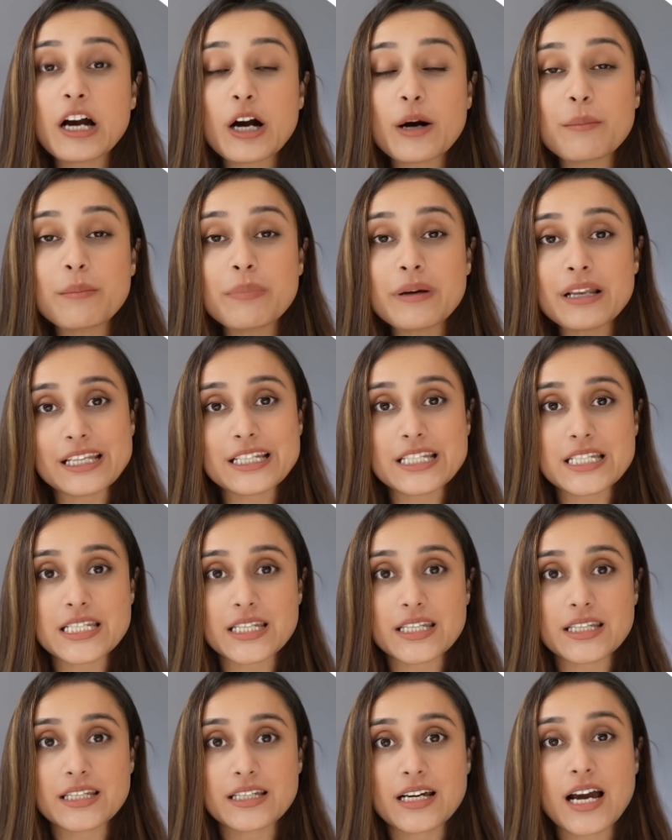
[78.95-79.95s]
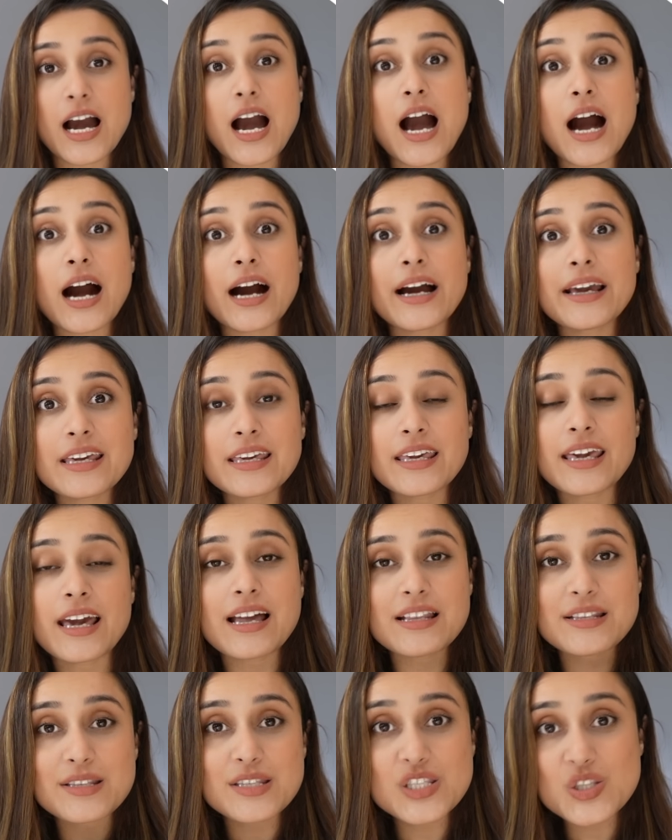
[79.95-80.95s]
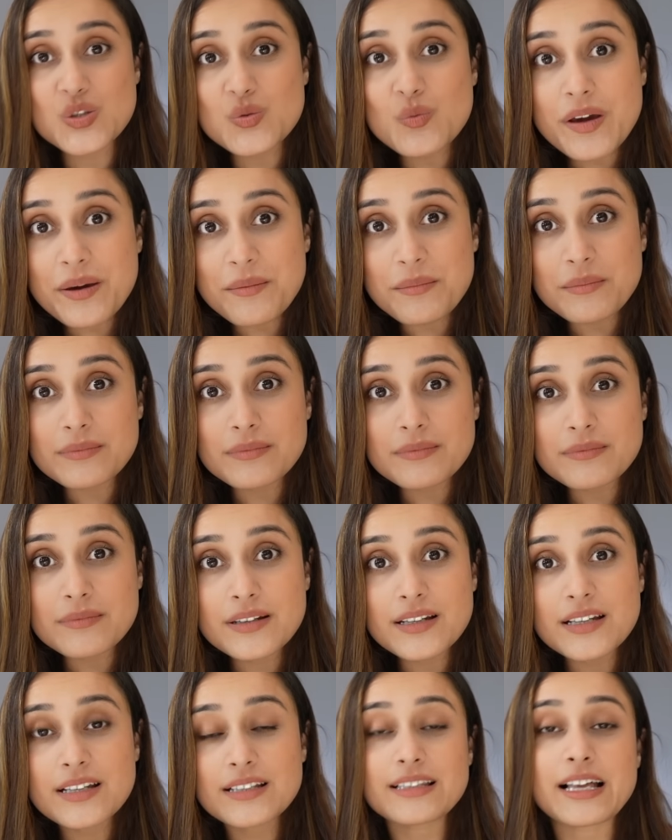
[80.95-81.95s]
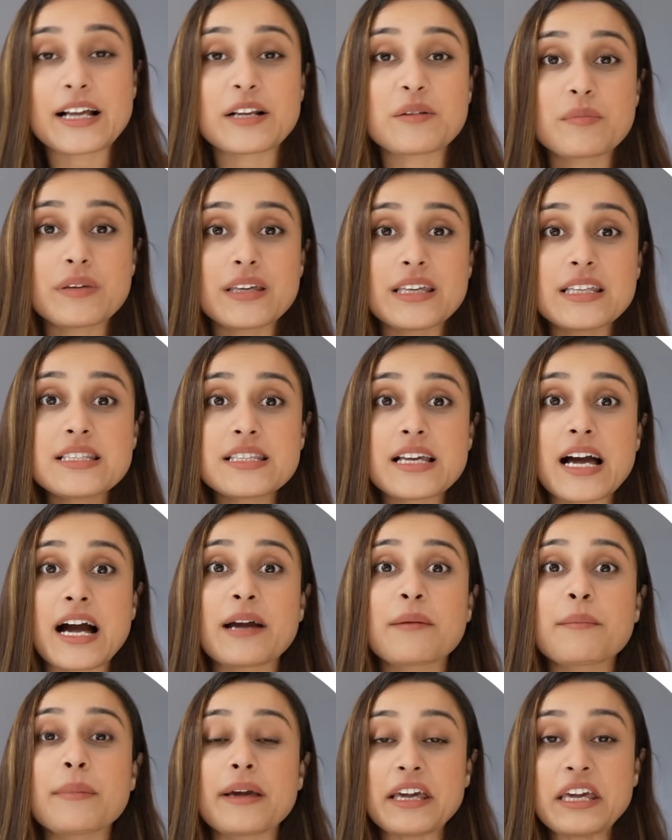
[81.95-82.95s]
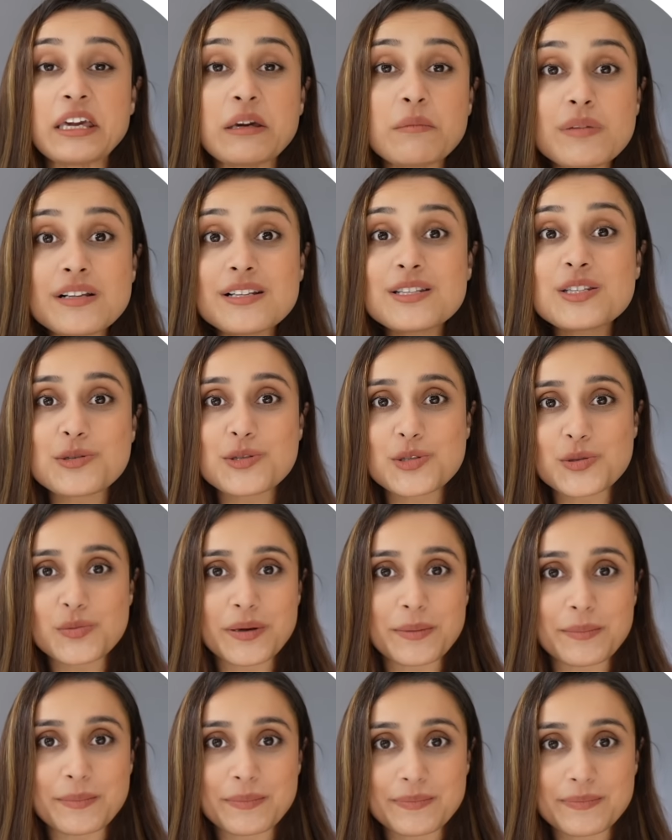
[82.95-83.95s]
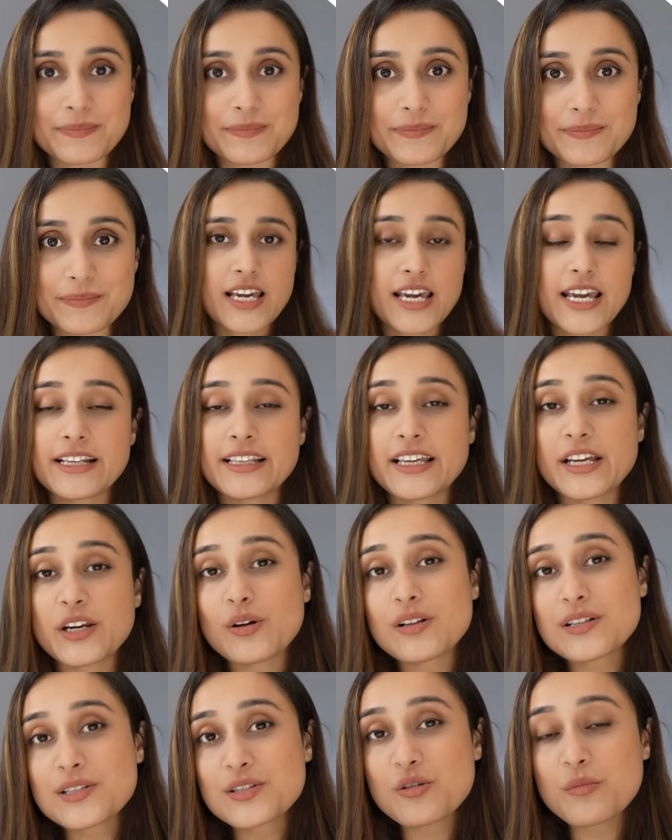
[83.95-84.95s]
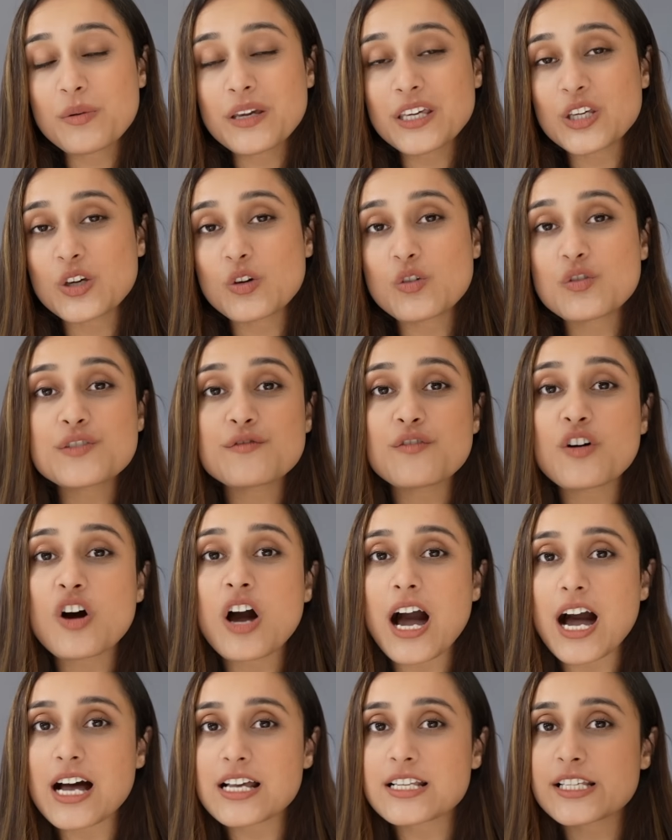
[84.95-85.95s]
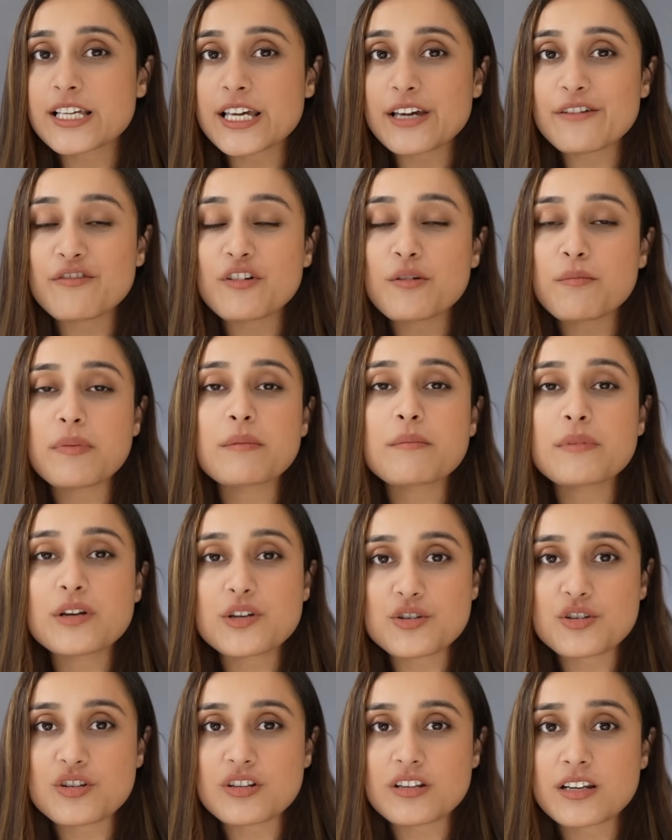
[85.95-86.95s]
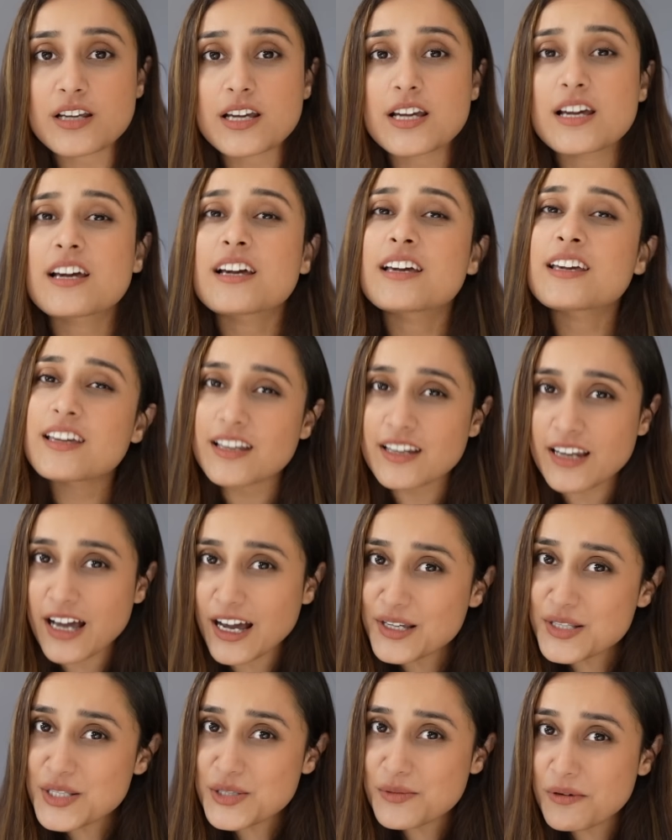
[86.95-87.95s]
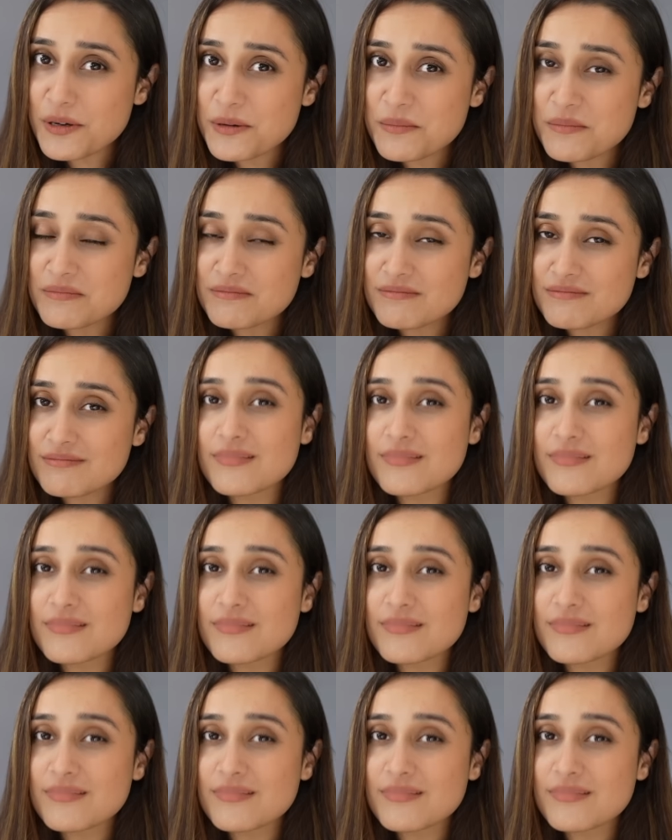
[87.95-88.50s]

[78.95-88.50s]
ability. I can swim. That means I'm able to swim. It can also be used for asking for permission. Can I swim?